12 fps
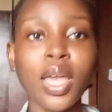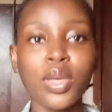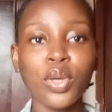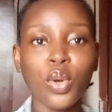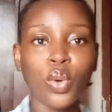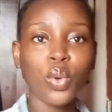
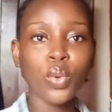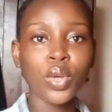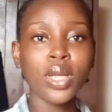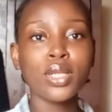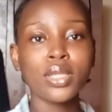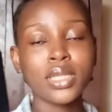Yo.
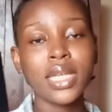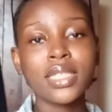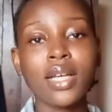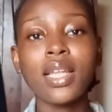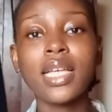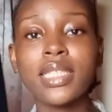Today's
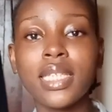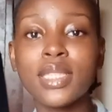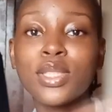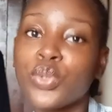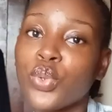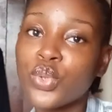our last day in
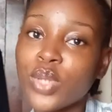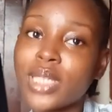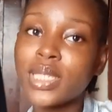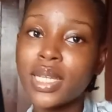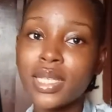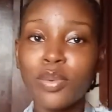school, so I
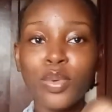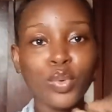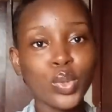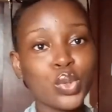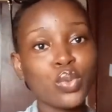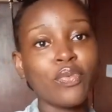said that we're
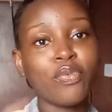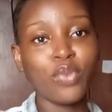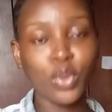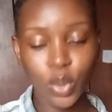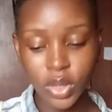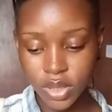going to
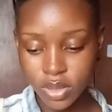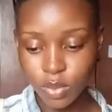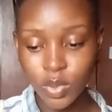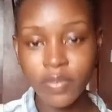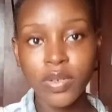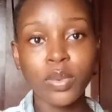vlog
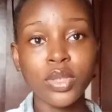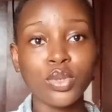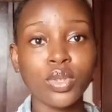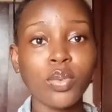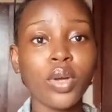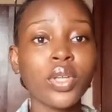whatever we're
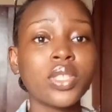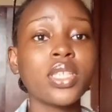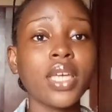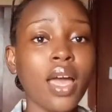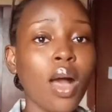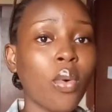doing. We're going to
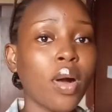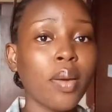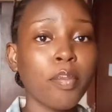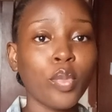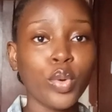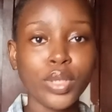get our
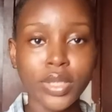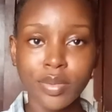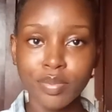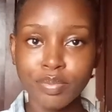money.